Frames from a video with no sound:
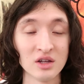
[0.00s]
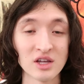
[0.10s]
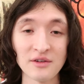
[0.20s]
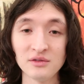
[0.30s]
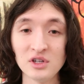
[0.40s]

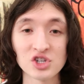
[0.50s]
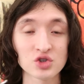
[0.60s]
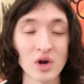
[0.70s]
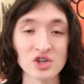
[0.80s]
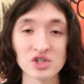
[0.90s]
definitely
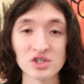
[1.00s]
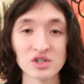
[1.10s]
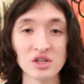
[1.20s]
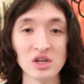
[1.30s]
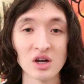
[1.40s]

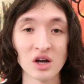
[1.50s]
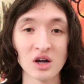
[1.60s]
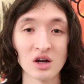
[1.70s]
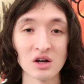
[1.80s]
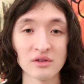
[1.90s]
stretches the
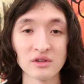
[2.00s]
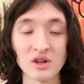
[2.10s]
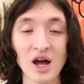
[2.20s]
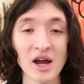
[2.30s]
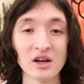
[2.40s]

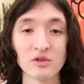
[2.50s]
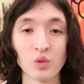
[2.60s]
line